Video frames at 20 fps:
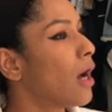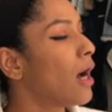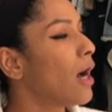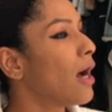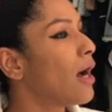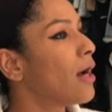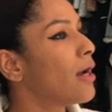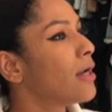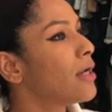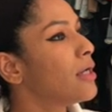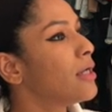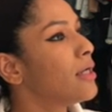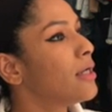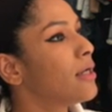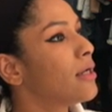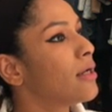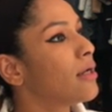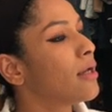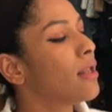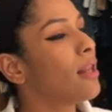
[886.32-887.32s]

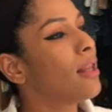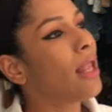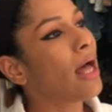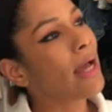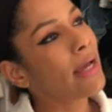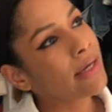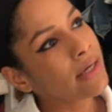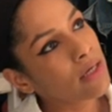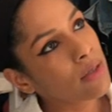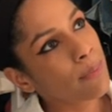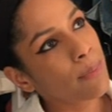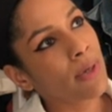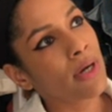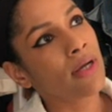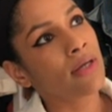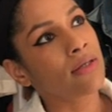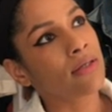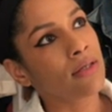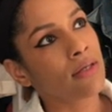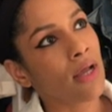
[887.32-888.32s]
I like,
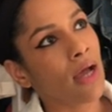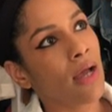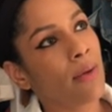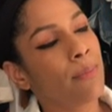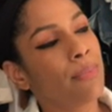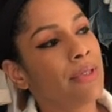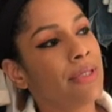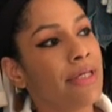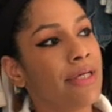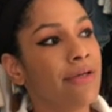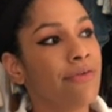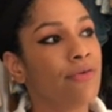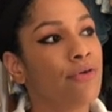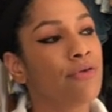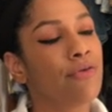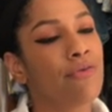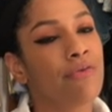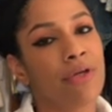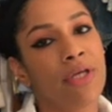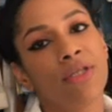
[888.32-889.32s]
but I believe
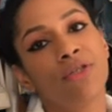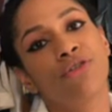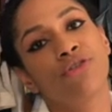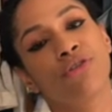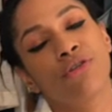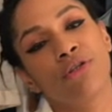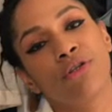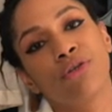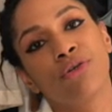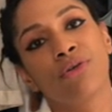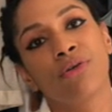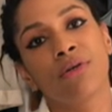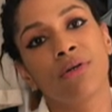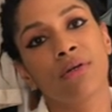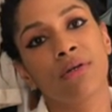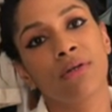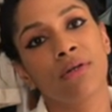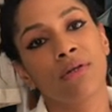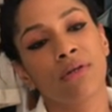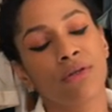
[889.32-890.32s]
your face shouldn't
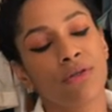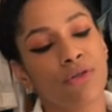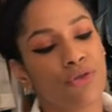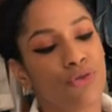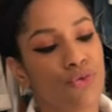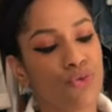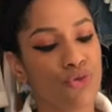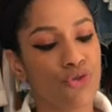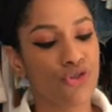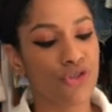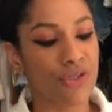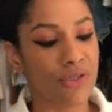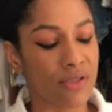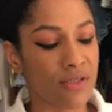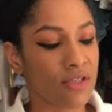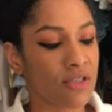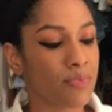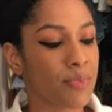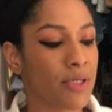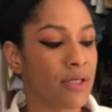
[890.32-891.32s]
look too
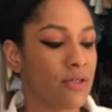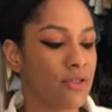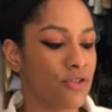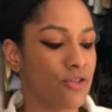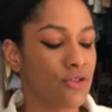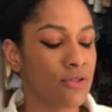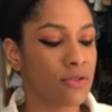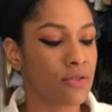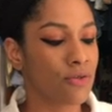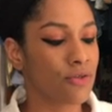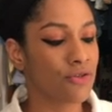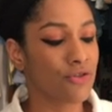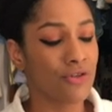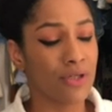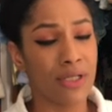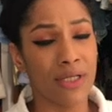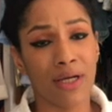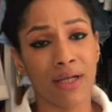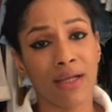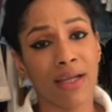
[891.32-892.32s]
chiseled because it just looks
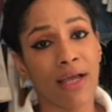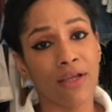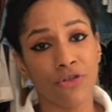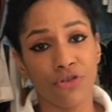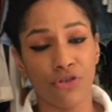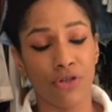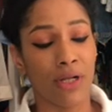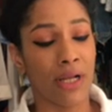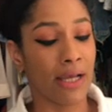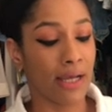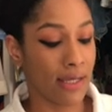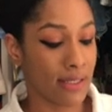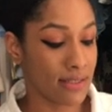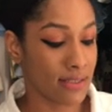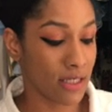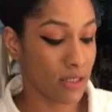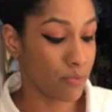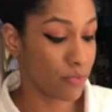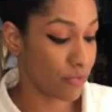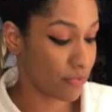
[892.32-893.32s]
really unnatural, like I
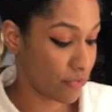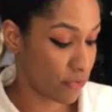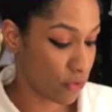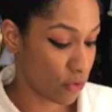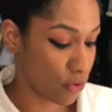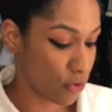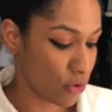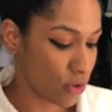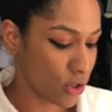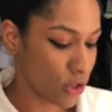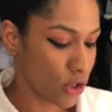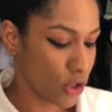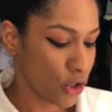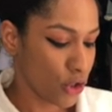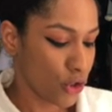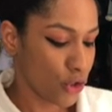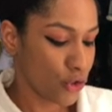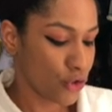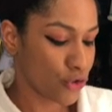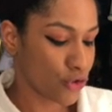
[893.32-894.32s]
said before.
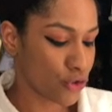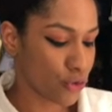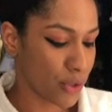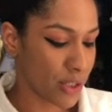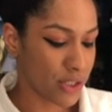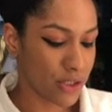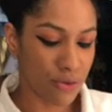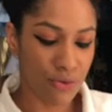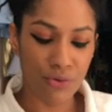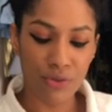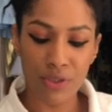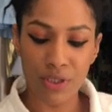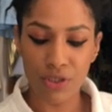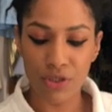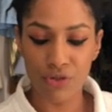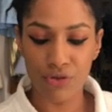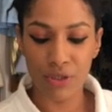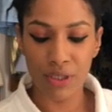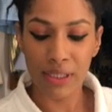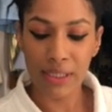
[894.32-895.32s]
So I use
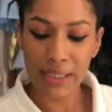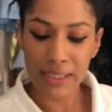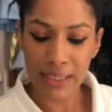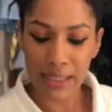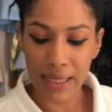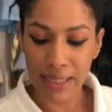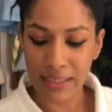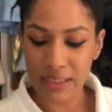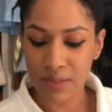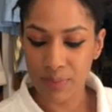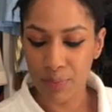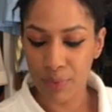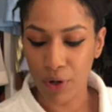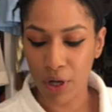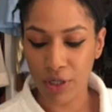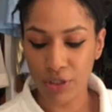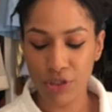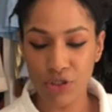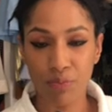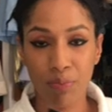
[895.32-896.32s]
this really nice
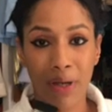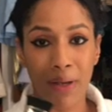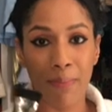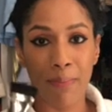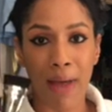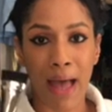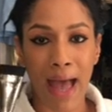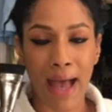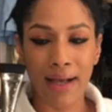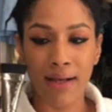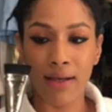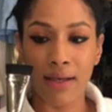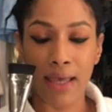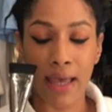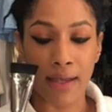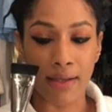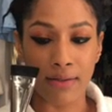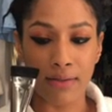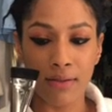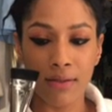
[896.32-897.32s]
brush by MAC
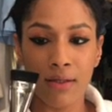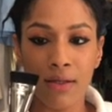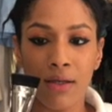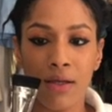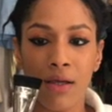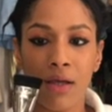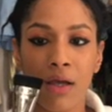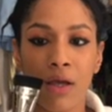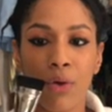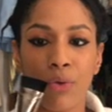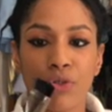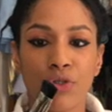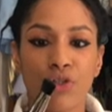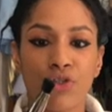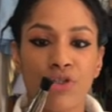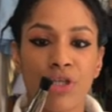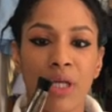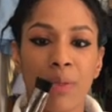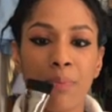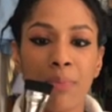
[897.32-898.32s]
again, which is
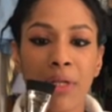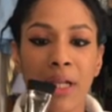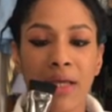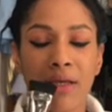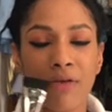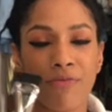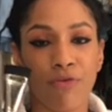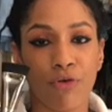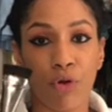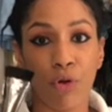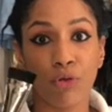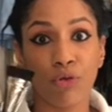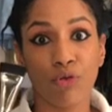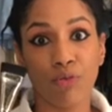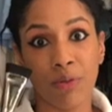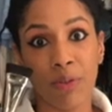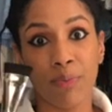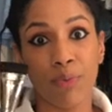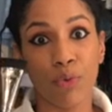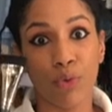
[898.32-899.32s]
shaped like for all those
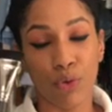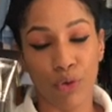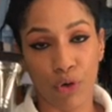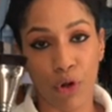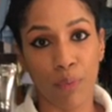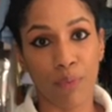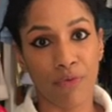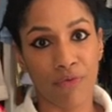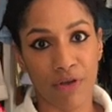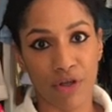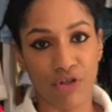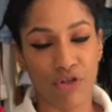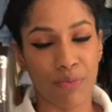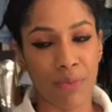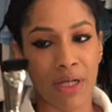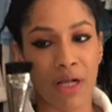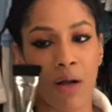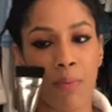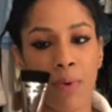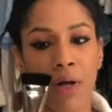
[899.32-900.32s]
people who are not
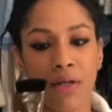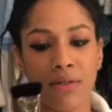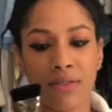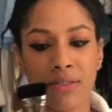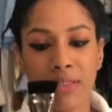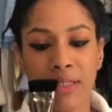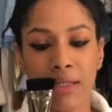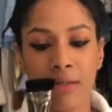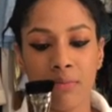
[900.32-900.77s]
professional makeup artists